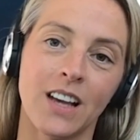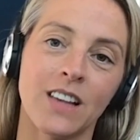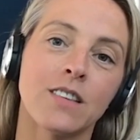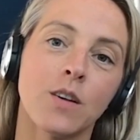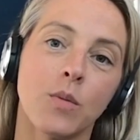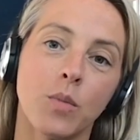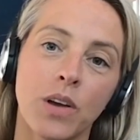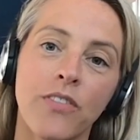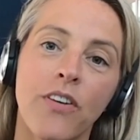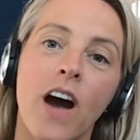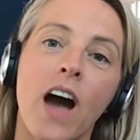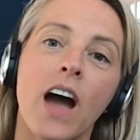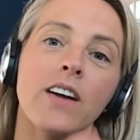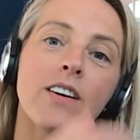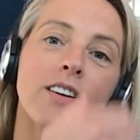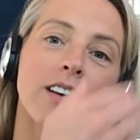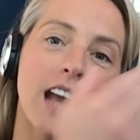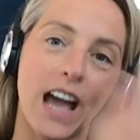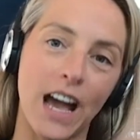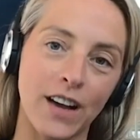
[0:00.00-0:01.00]
So we've
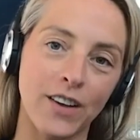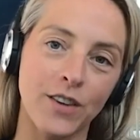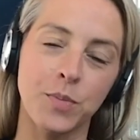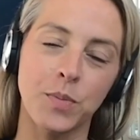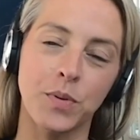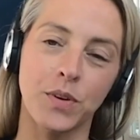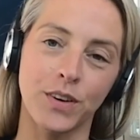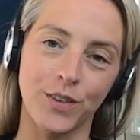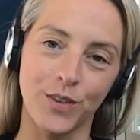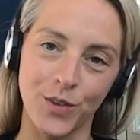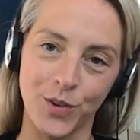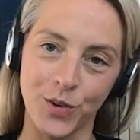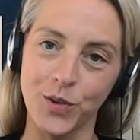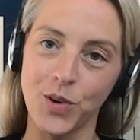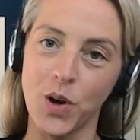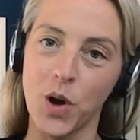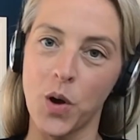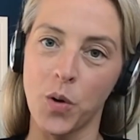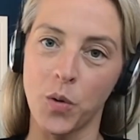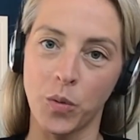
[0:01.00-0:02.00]
hired experts who
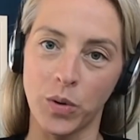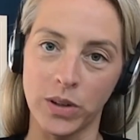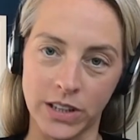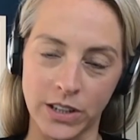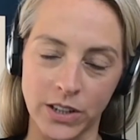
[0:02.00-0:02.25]
know what